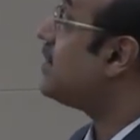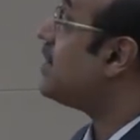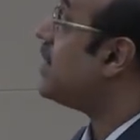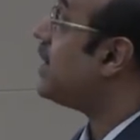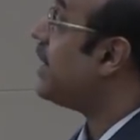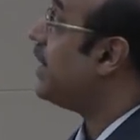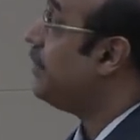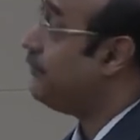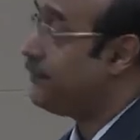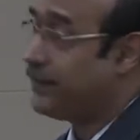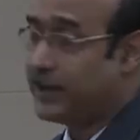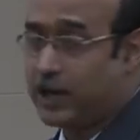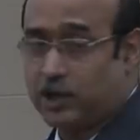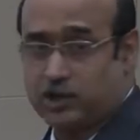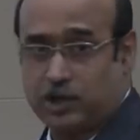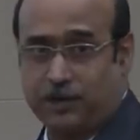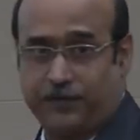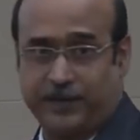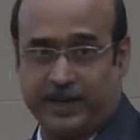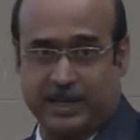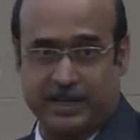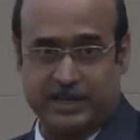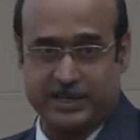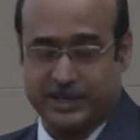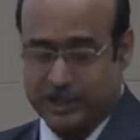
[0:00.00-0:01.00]
certain
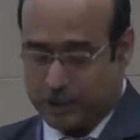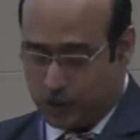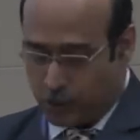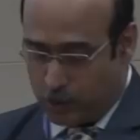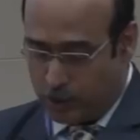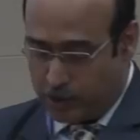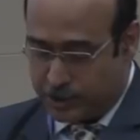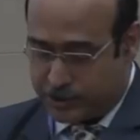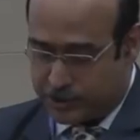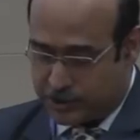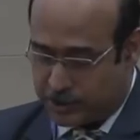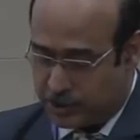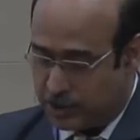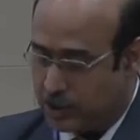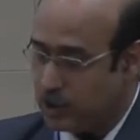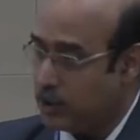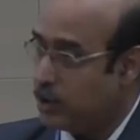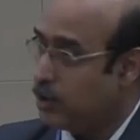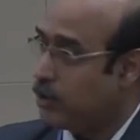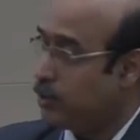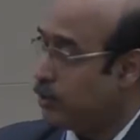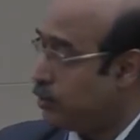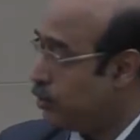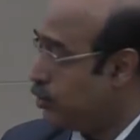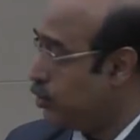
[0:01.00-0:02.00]
philosophical schools
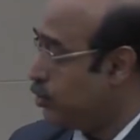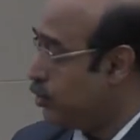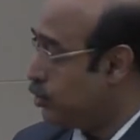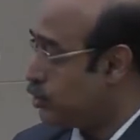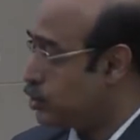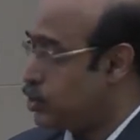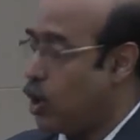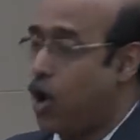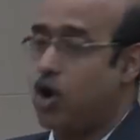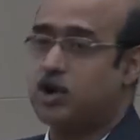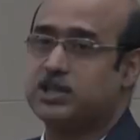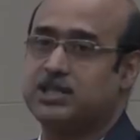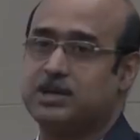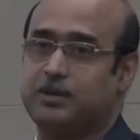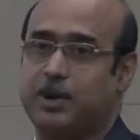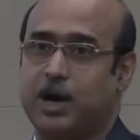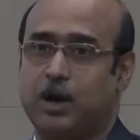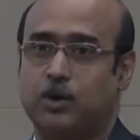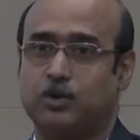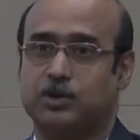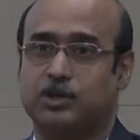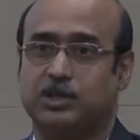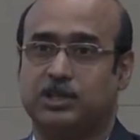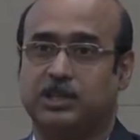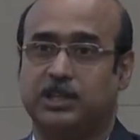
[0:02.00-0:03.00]
who talked
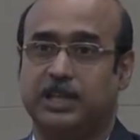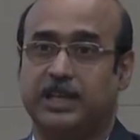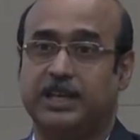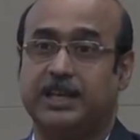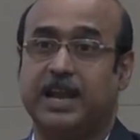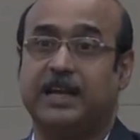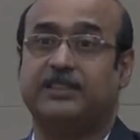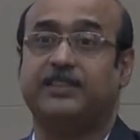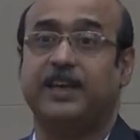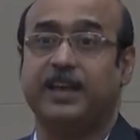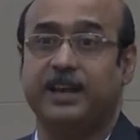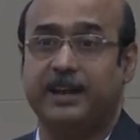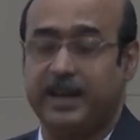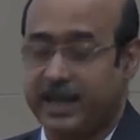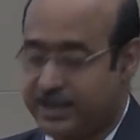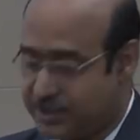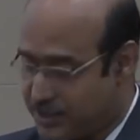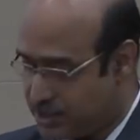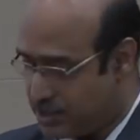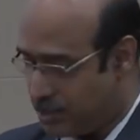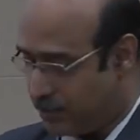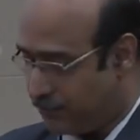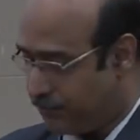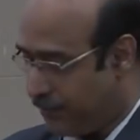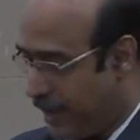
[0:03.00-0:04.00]
about the
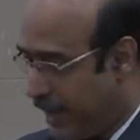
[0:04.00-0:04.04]
nothingness of